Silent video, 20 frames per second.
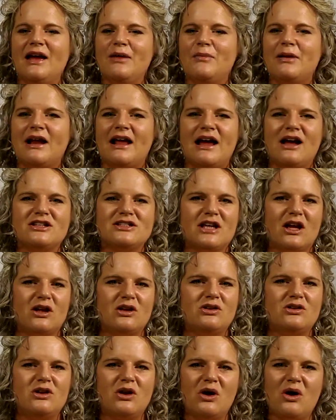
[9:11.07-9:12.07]
But it has
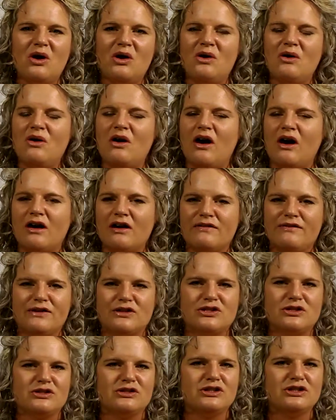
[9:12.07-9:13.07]
no
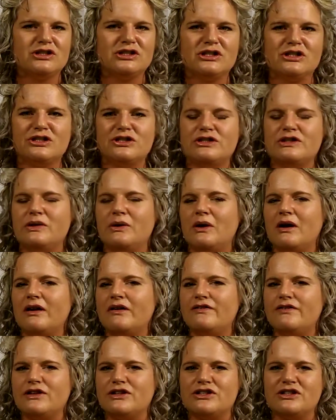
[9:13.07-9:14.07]
artificial sugars, no
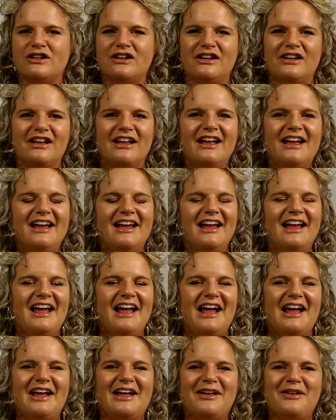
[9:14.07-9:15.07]
artificial
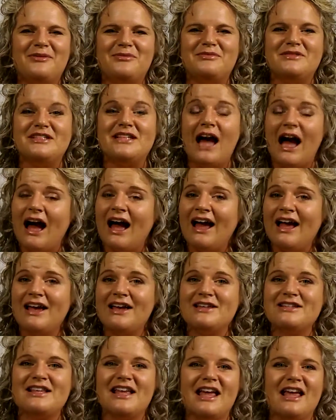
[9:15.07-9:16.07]

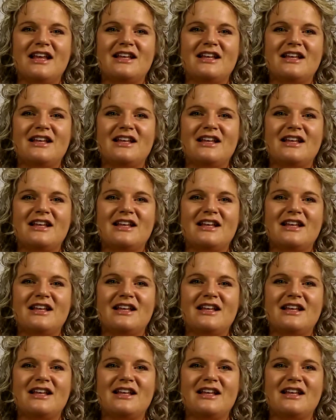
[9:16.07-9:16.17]
dyes,